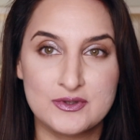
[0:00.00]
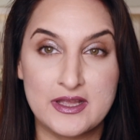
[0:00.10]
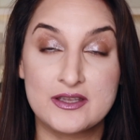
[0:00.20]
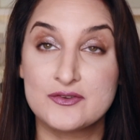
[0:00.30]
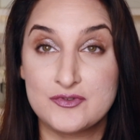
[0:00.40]

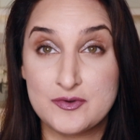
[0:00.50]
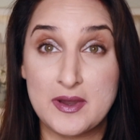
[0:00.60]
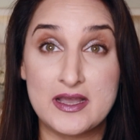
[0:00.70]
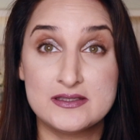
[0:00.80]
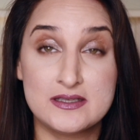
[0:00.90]
like for
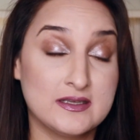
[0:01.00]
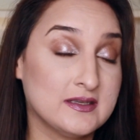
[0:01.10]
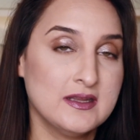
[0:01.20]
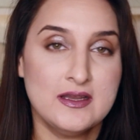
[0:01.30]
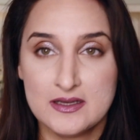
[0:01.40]
my
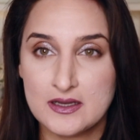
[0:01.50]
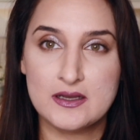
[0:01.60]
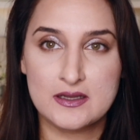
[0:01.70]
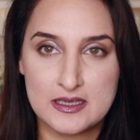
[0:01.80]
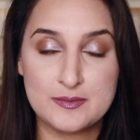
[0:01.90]
skin,
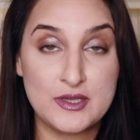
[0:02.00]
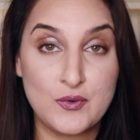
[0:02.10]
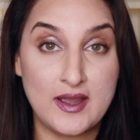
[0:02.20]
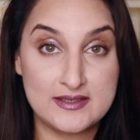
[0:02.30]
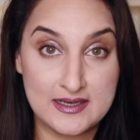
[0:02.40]
can be
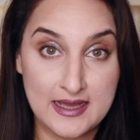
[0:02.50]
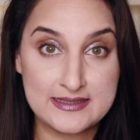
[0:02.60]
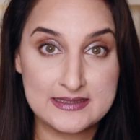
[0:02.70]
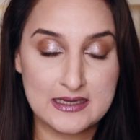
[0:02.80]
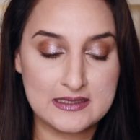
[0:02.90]
quite a
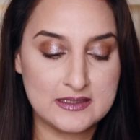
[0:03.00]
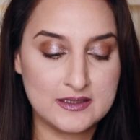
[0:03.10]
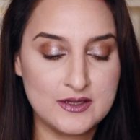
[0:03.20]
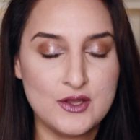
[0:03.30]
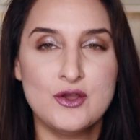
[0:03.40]
light
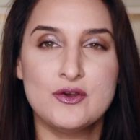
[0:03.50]
color.